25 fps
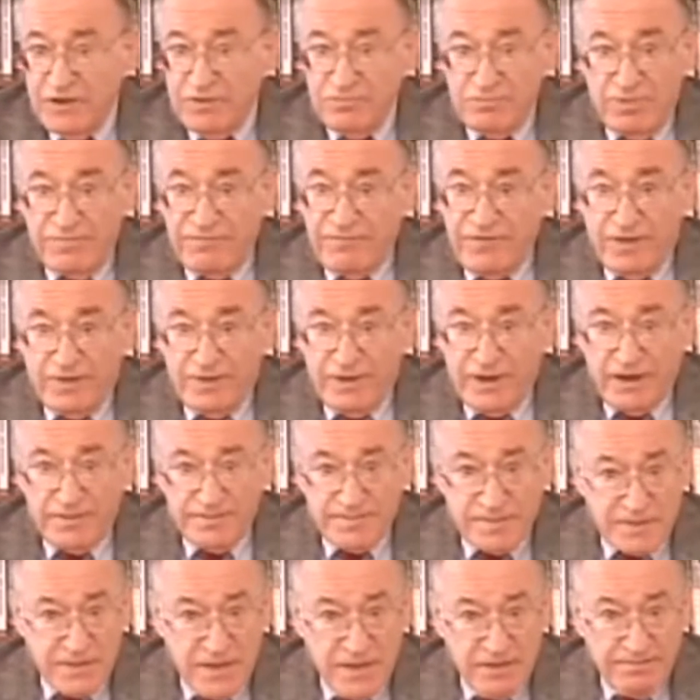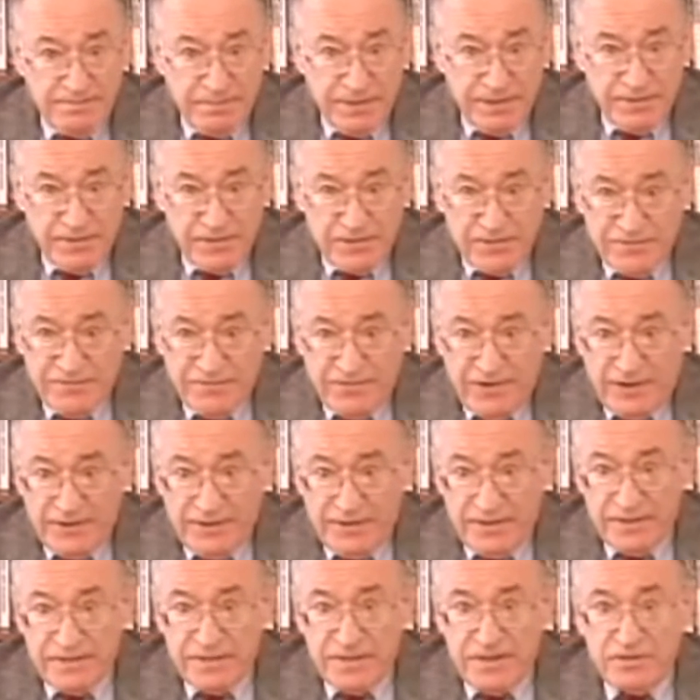were very upset by these
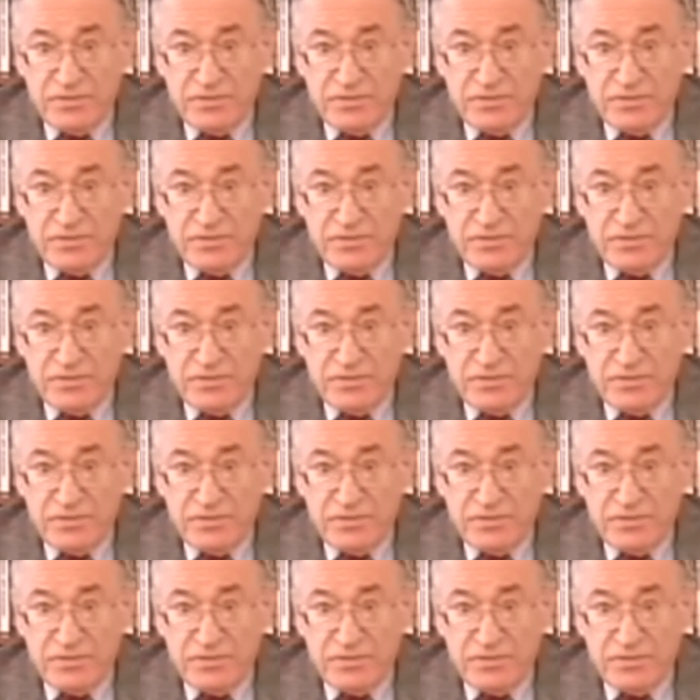findings.